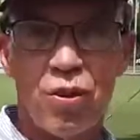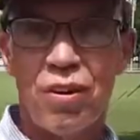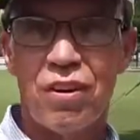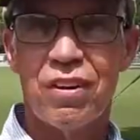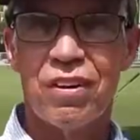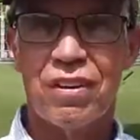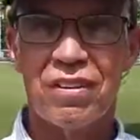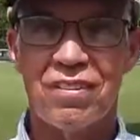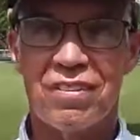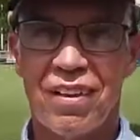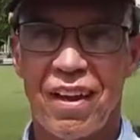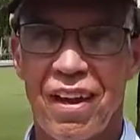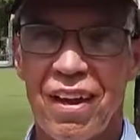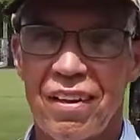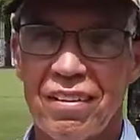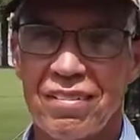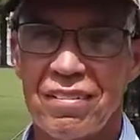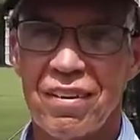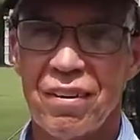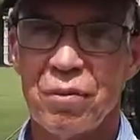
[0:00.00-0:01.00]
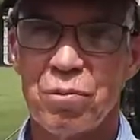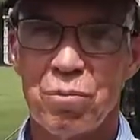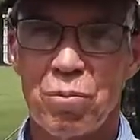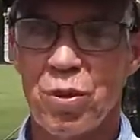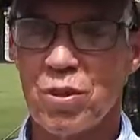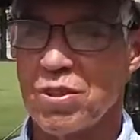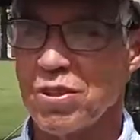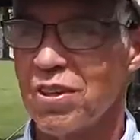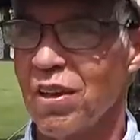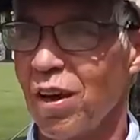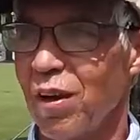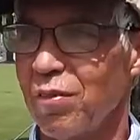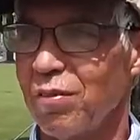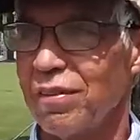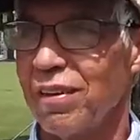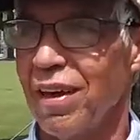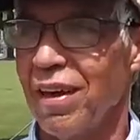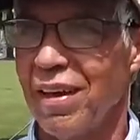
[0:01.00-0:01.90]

trunk inside to put stuff.